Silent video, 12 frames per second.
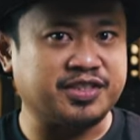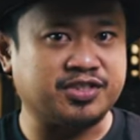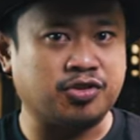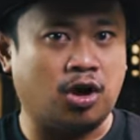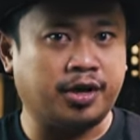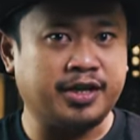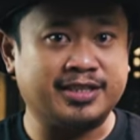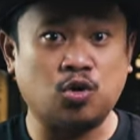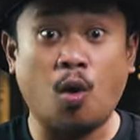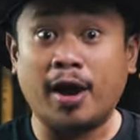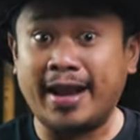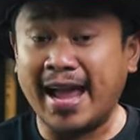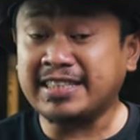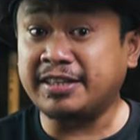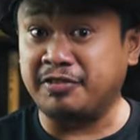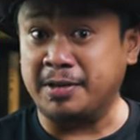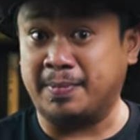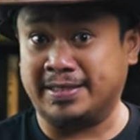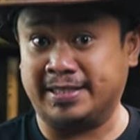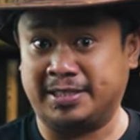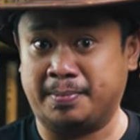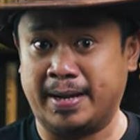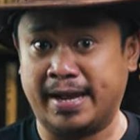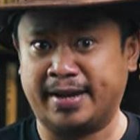society has quite actively
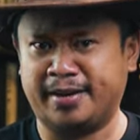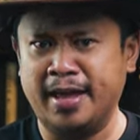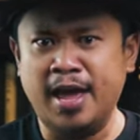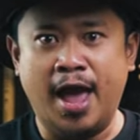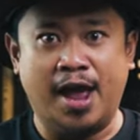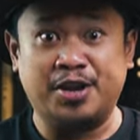participated